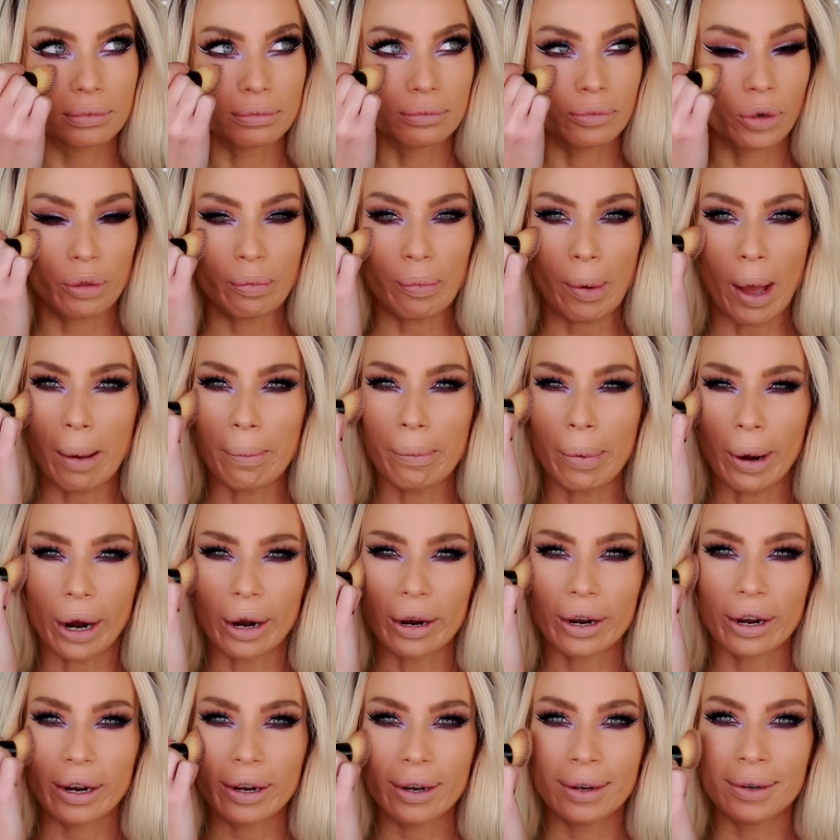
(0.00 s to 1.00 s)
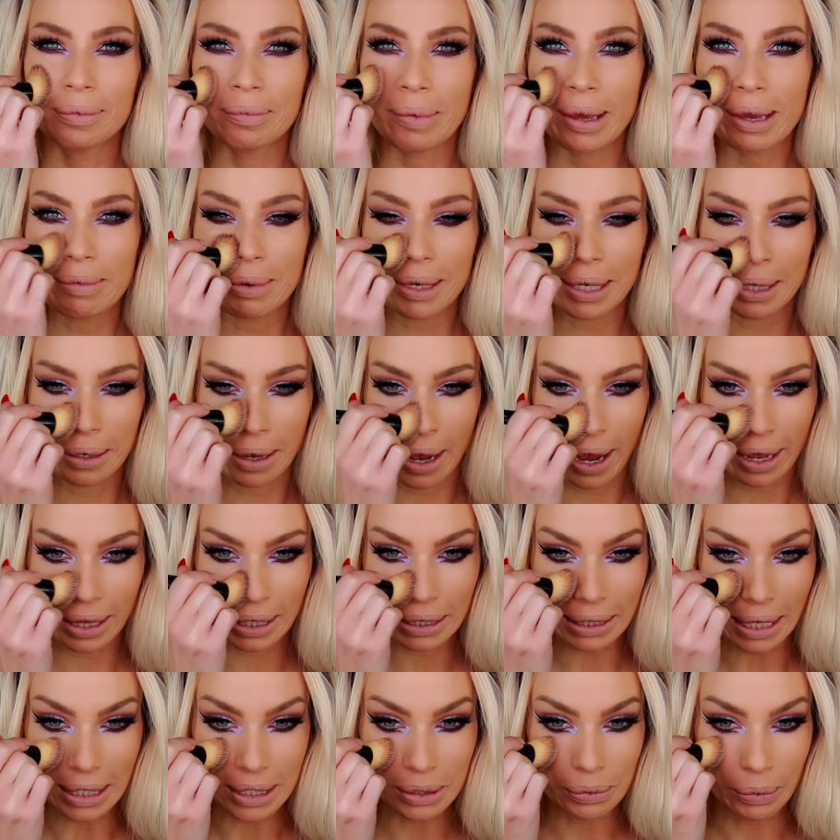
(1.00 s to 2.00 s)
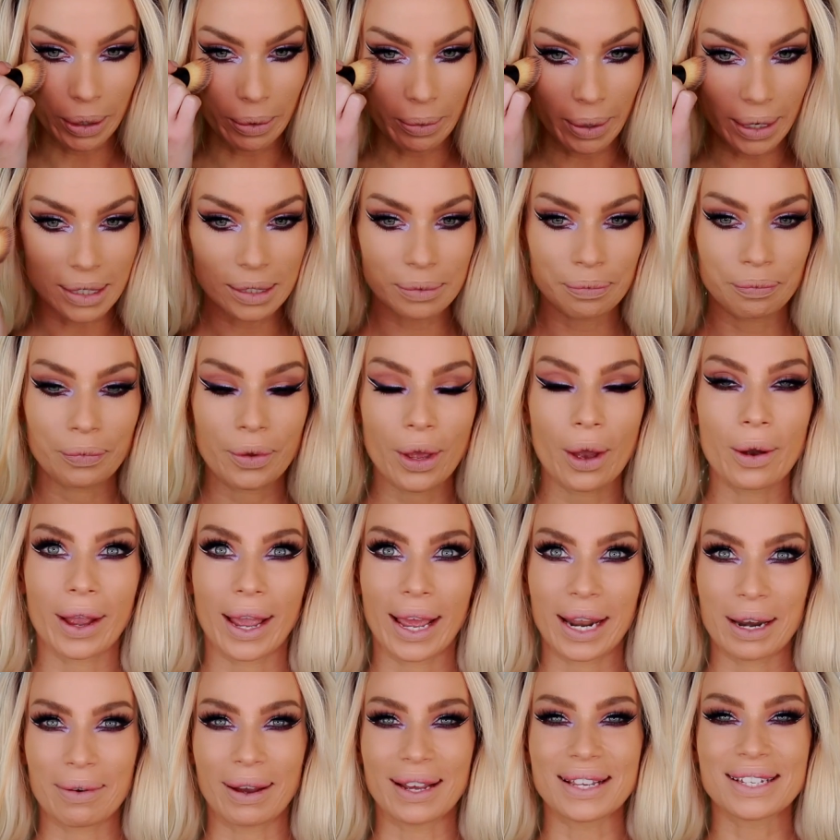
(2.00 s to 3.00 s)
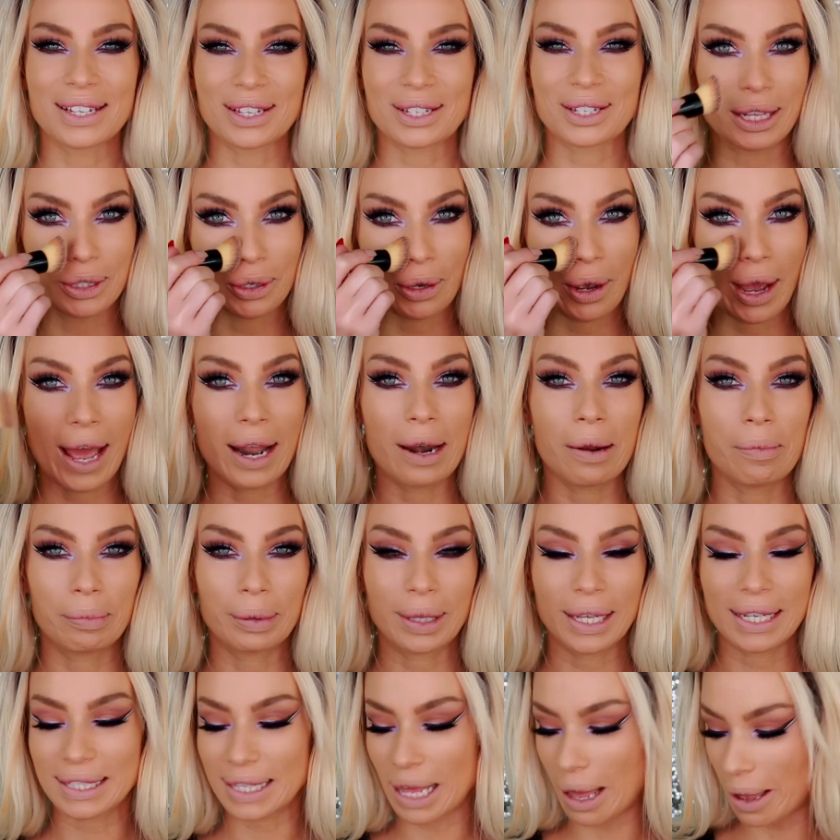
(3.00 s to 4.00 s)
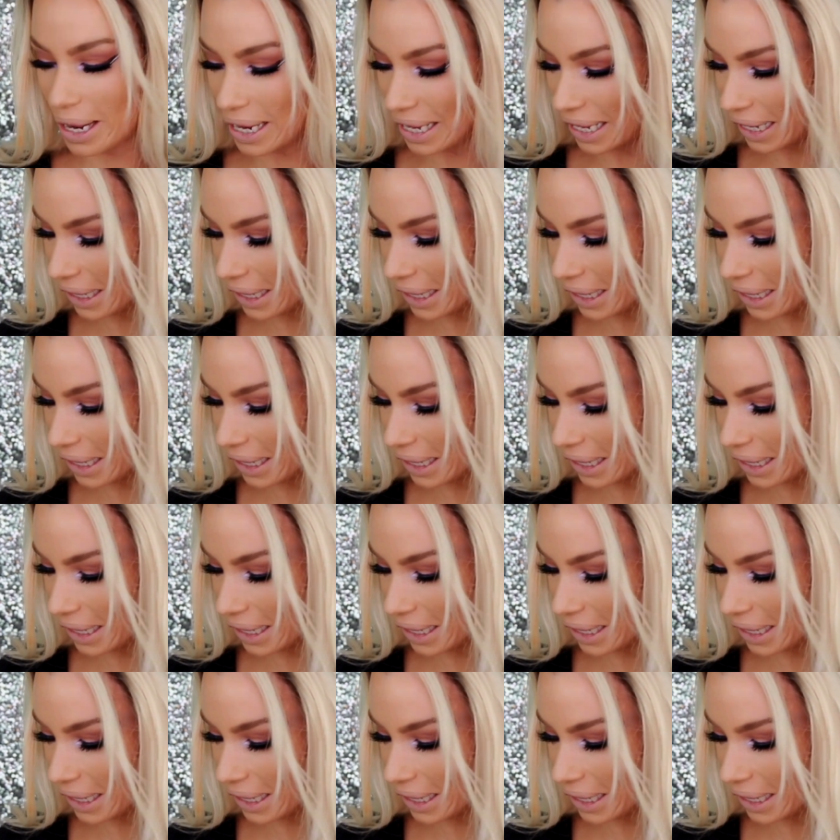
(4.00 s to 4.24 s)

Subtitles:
with Bob Barker, maybe? I think that's what it was. Okay, anyways, so go ahead and place that